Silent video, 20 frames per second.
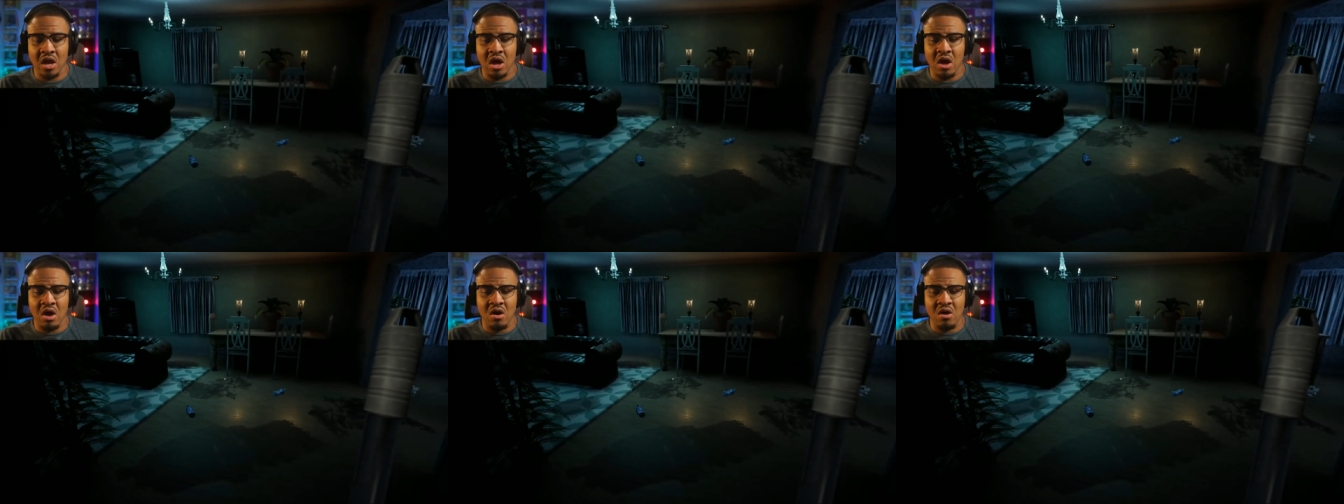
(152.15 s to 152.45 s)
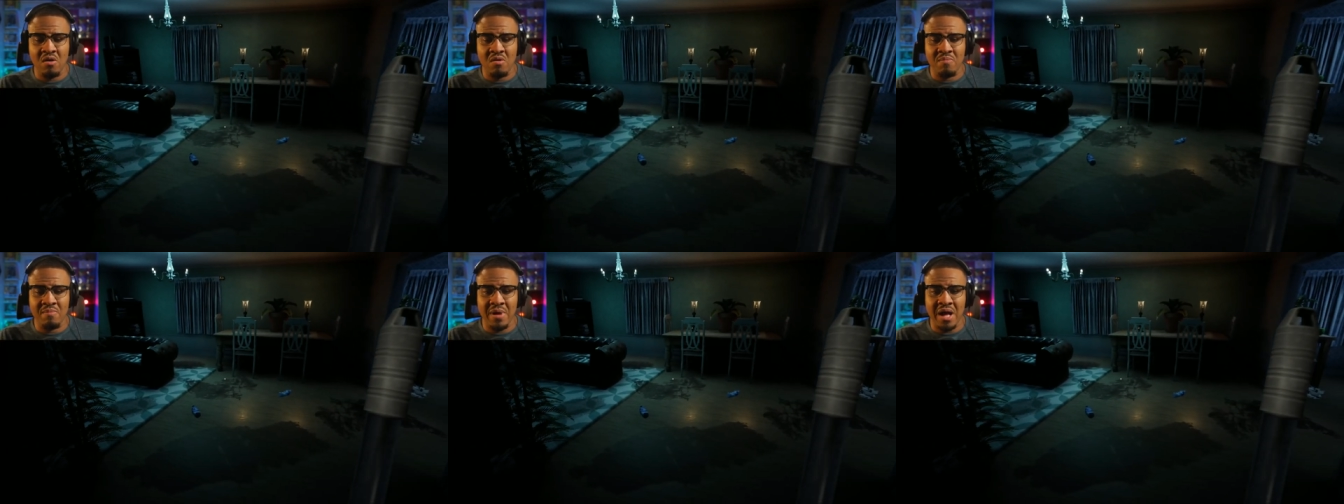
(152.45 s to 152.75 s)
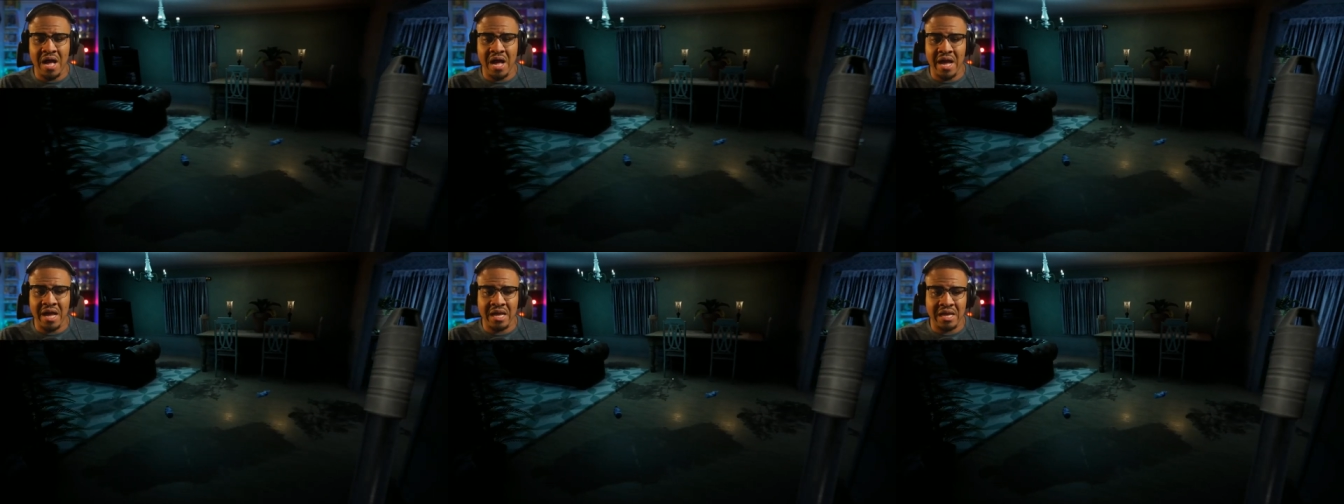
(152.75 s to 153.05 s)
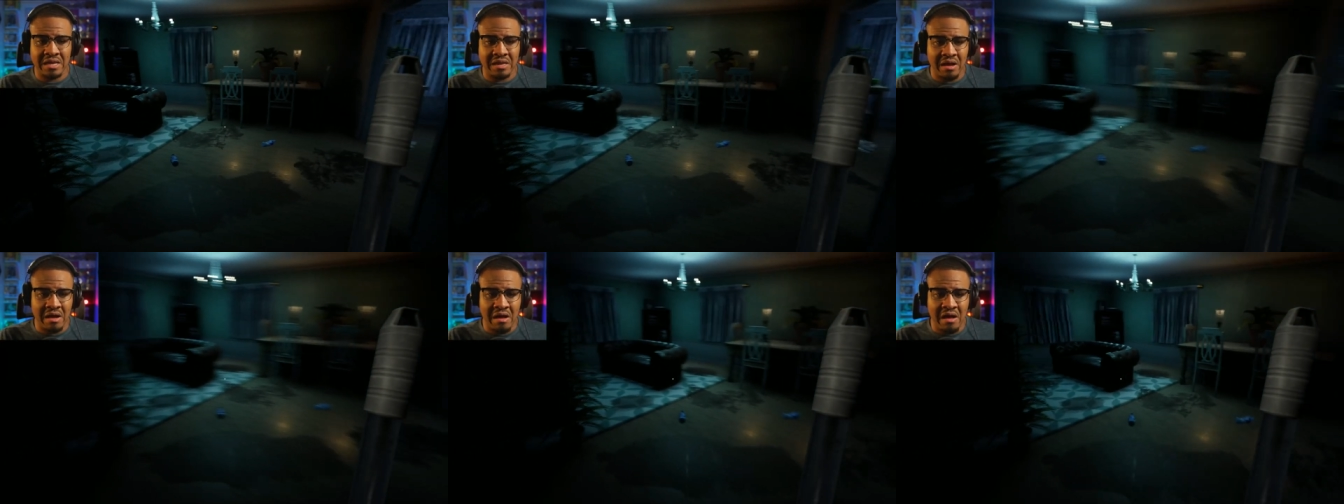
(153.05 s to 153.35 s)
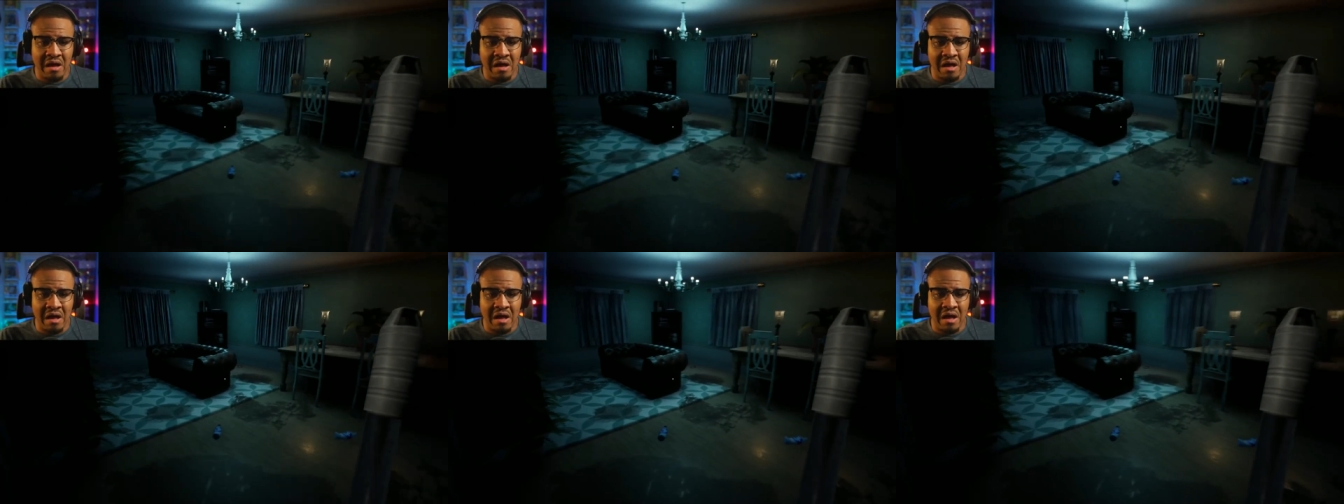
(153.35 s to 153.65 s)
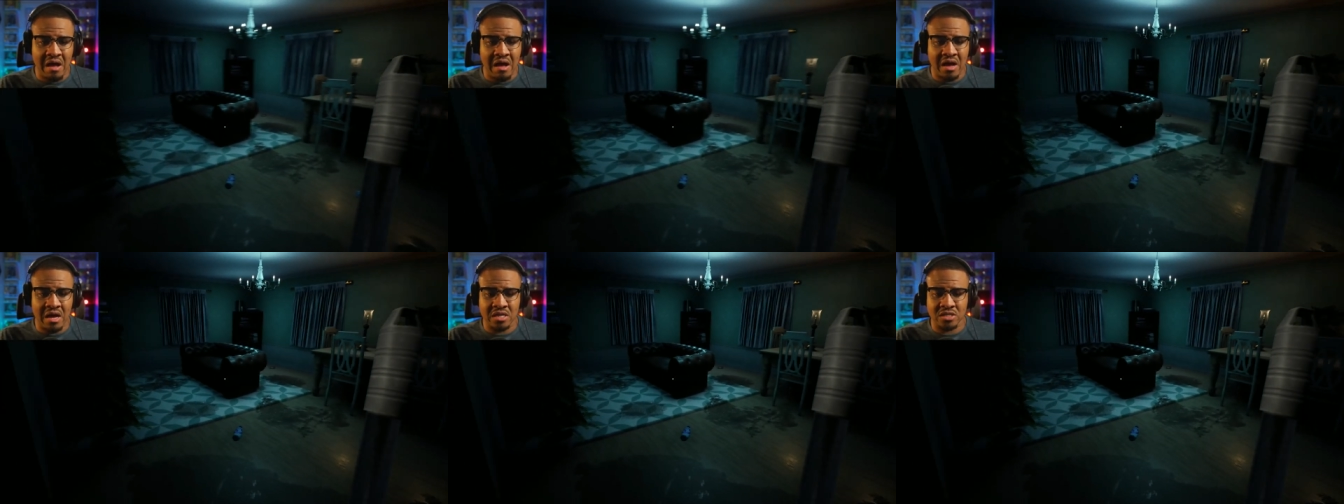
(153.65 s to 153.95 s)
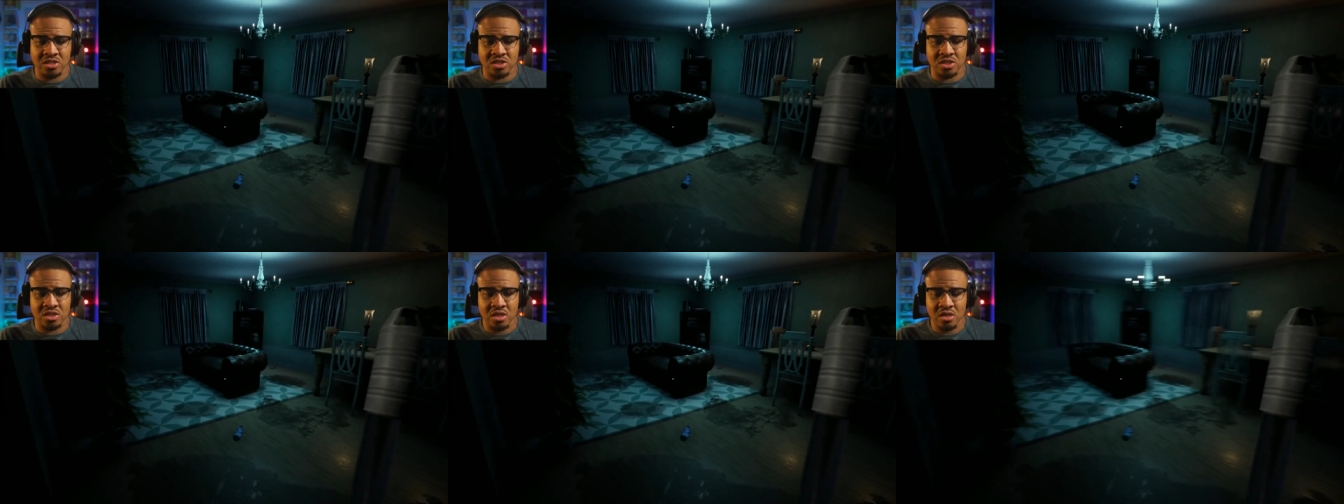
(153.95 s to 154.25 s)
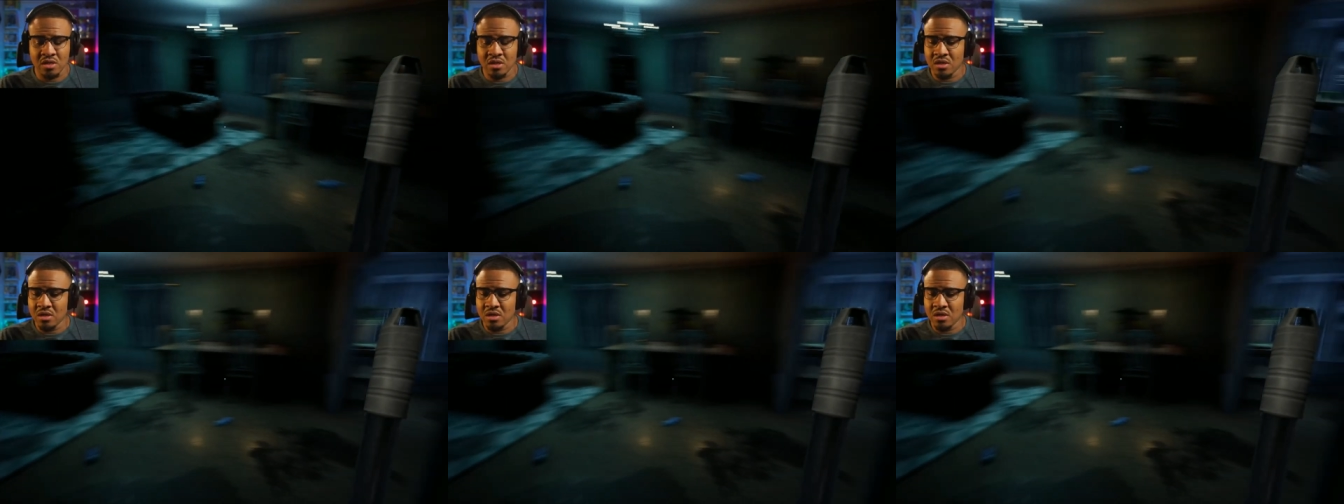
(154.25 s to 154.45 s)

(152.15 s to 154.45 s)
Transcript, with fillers: Oh my gosh.